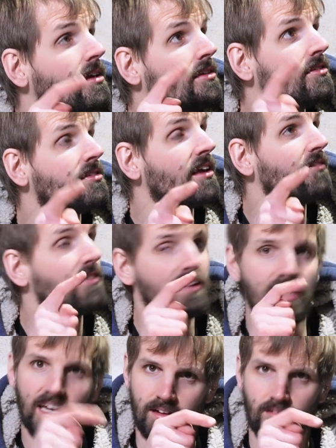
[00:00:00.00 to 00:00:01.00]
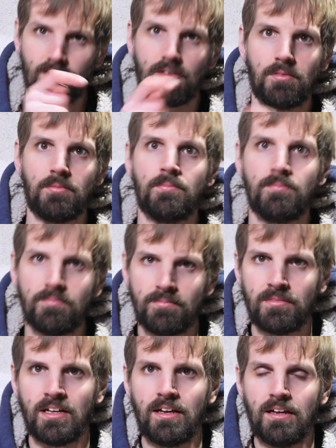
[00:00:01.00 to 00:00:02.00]
7, 8.
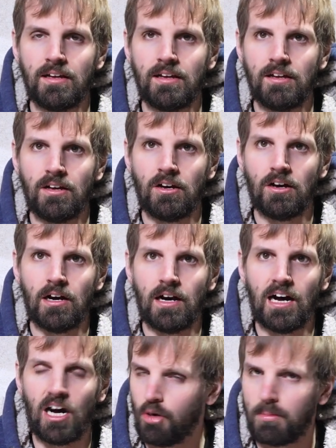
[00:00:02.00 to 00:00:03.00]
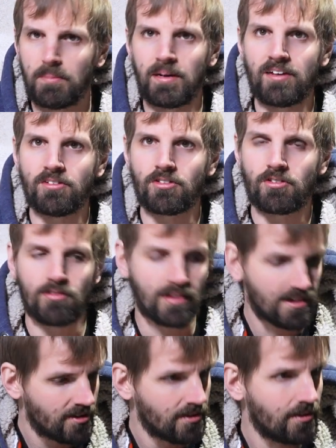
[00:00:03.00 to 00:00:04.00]
I hope my math is
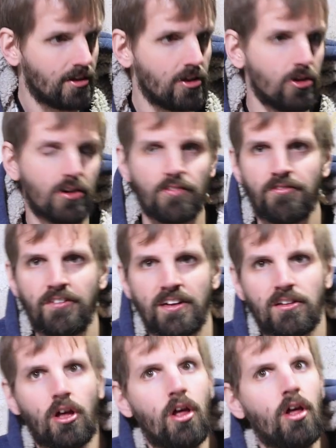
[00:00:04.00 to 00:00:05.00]
correct. You can fit